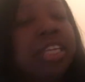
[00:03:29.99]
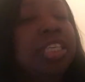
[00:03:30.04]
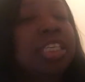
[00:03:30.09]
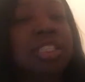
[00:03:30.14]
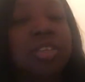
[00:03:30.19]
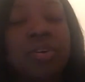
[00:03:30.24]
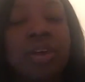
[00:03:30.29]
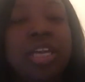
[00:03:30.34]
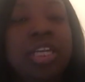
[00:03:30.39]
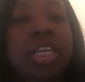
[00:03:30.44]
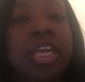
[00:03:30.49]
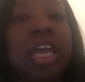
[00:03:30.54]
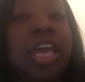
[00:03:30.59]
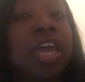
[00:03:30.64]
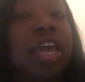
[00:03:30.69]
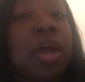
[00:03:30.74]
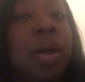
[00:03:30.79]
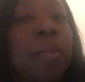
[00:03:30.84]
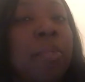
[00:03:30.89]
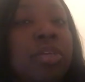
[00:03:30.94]
discrediting
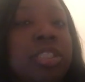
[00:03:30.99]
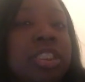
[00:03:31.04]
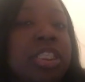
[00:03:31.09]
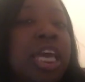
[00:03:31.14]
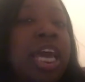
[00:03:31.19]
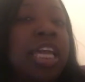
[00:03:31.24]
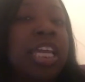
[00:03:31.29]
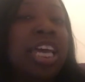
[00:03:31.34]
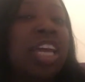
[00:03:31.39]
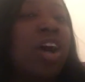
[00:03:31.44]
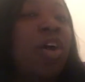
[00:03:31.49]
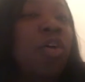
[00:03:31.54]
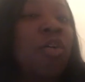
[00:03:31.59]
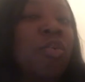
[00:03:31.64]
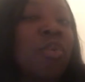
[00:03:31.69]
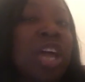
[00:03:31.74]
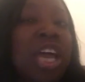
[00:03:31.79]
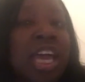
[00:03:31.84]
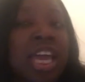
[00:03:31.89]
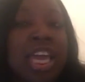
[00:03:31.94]
him or saying that
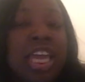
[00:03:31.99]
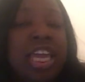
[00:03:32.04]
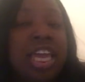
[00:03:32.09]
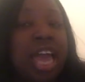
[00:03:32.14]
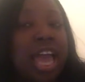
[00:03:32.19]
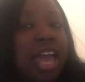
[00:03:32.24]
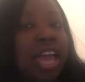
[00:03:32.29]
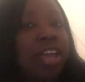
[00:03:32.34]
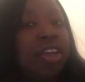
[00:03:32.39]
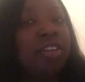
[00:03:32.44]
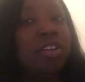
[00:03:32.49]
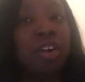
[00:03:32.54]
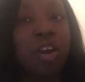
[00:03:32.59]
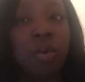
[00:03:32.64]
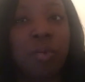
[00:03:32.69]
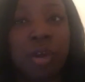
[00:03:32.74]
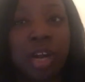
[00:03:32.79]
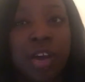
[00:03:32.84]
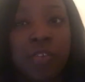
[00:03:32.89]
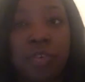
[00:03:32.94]
he
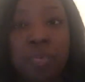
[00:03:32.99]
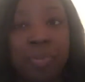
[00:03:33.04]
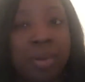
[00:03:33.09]
ain't whatever.